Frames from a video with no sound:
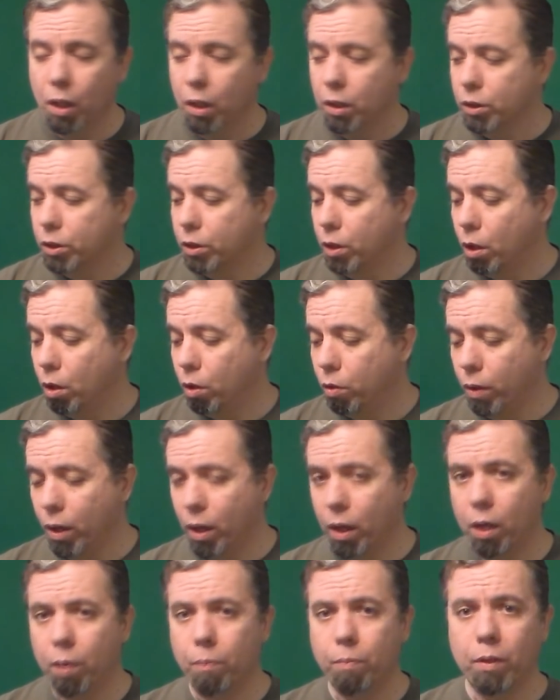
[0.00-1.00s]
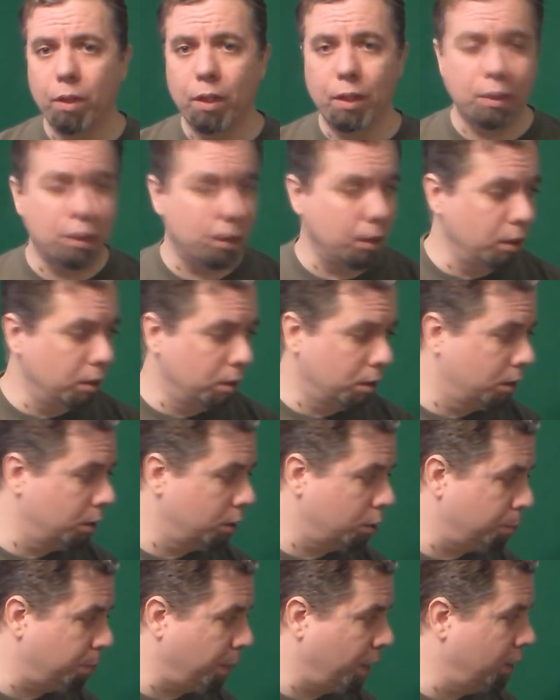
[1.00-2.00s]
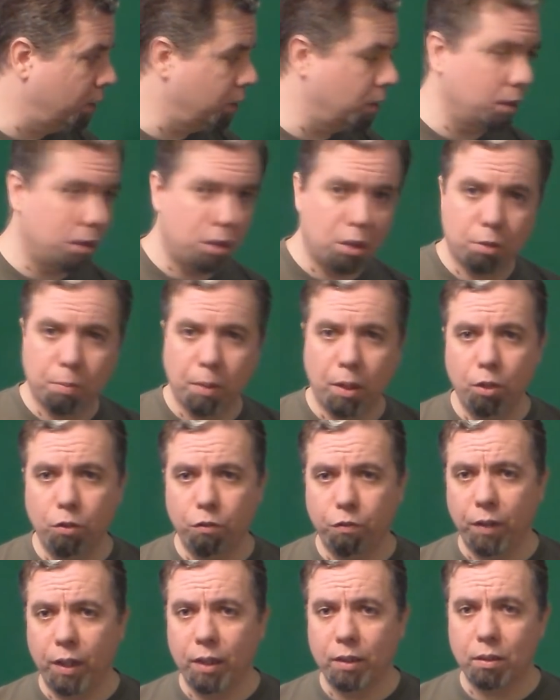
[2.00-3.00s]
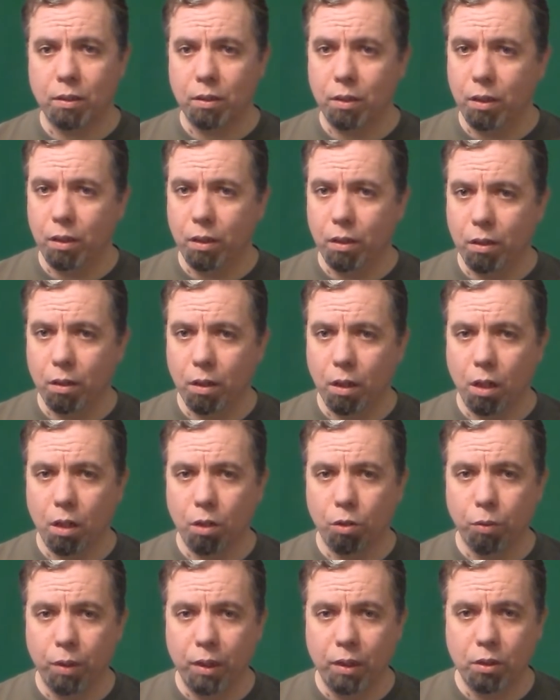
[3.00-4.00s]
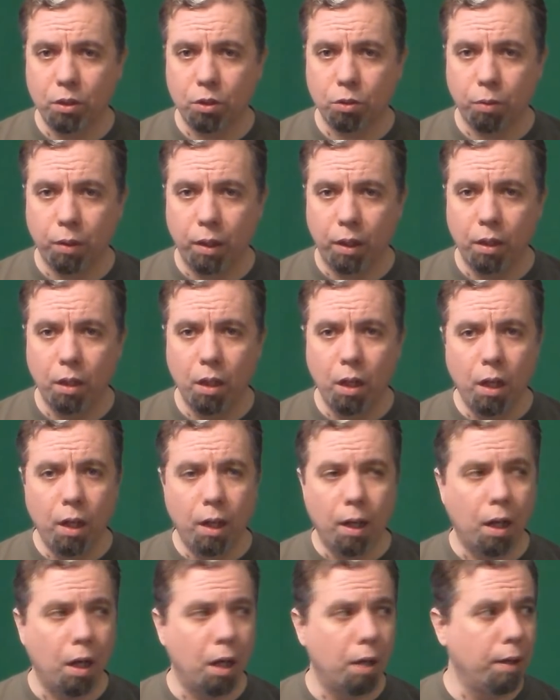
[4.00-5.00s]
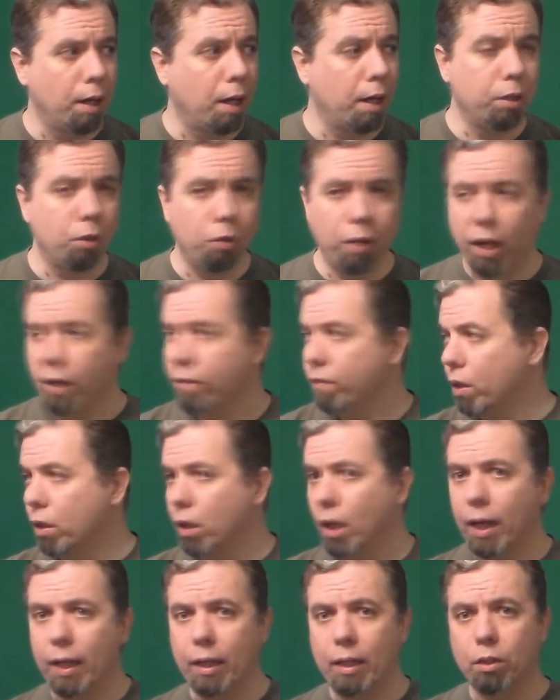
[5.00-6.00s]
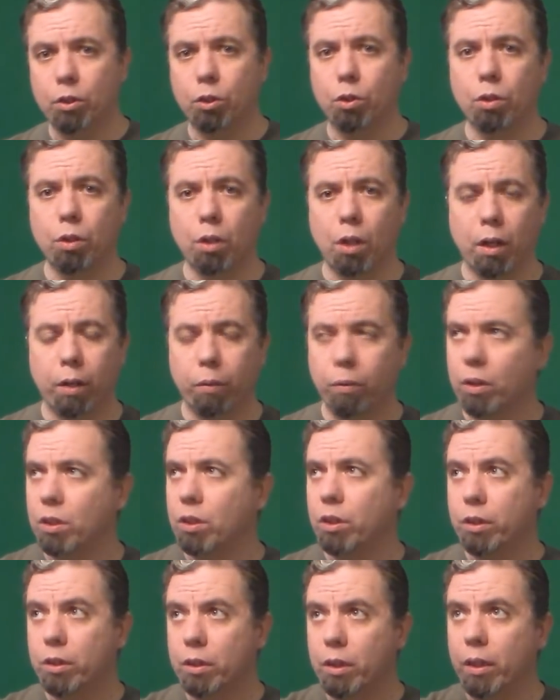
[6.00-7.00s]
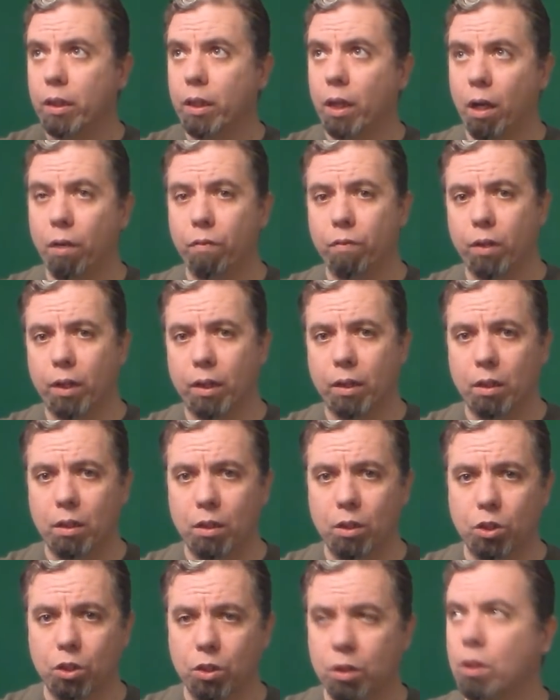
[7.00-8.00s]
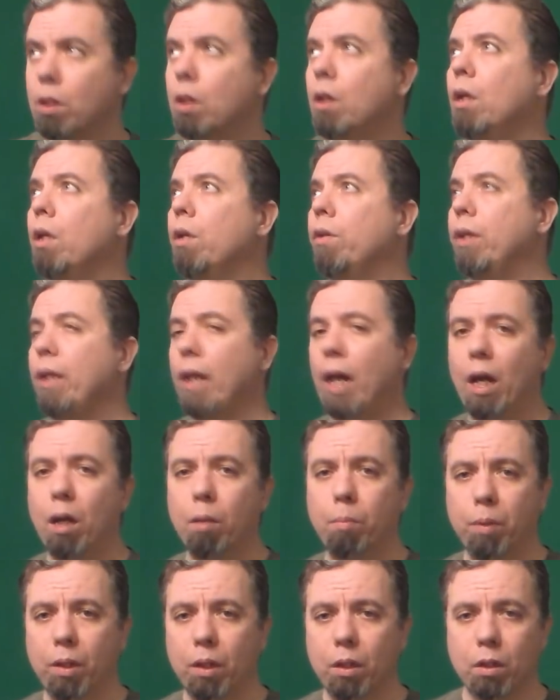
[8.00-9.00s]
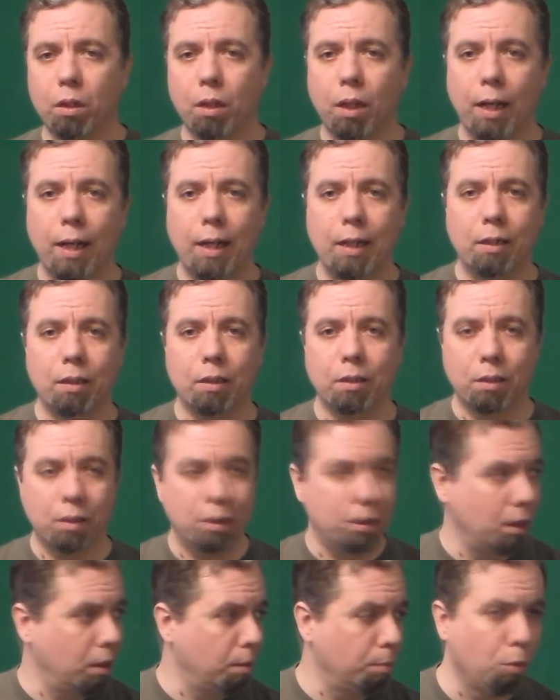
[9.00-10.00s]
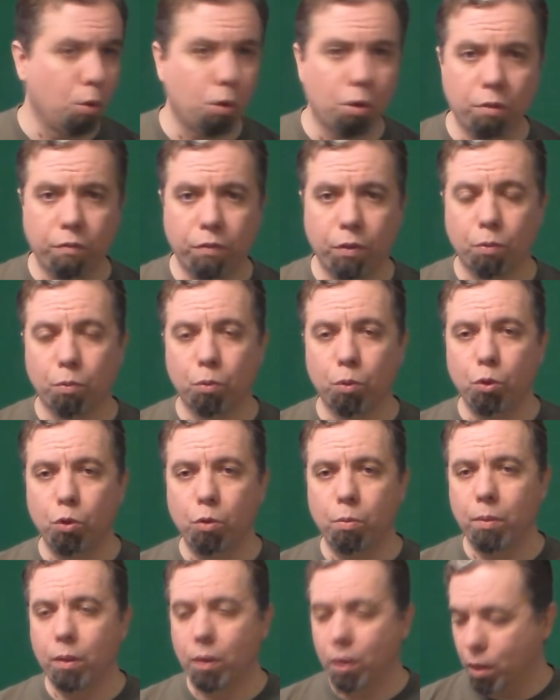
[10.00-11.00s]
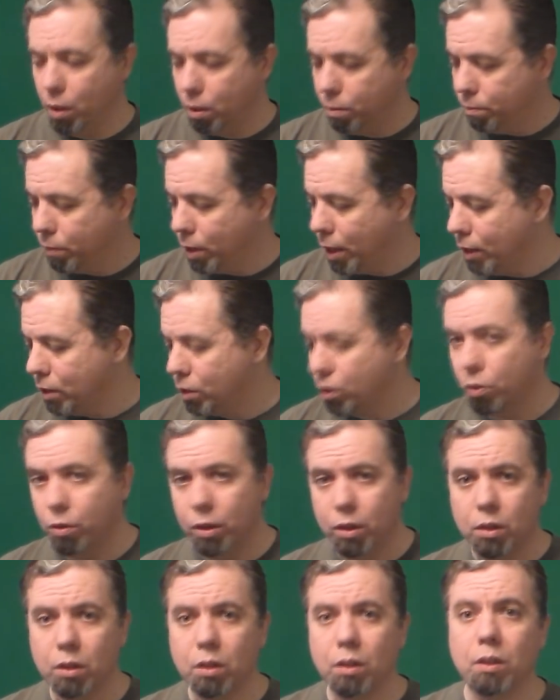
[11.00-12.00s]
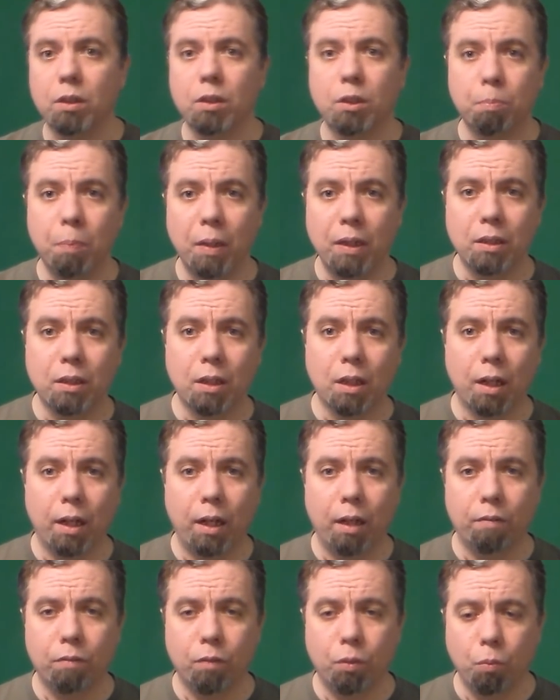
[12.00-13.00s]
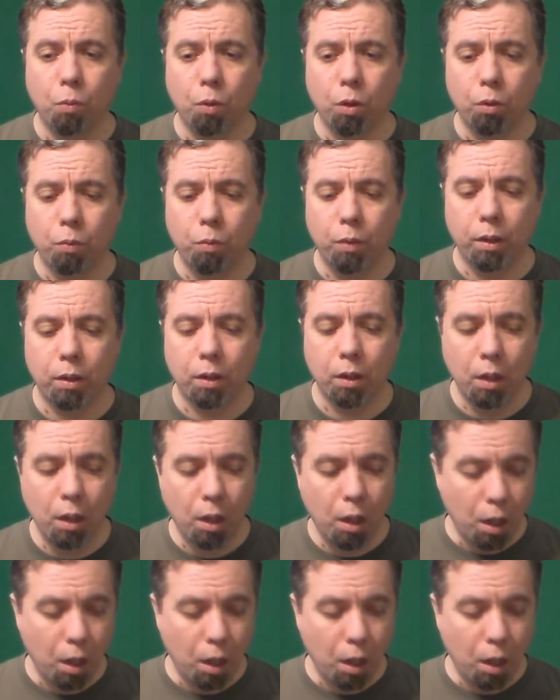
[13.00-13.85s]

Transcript: So this is the space. This is my new fancy green screen. Now I don't have the lighting turned on. I wanted to see kind of like just the ambient light and see more of the room, and so this is the space that I have to work with.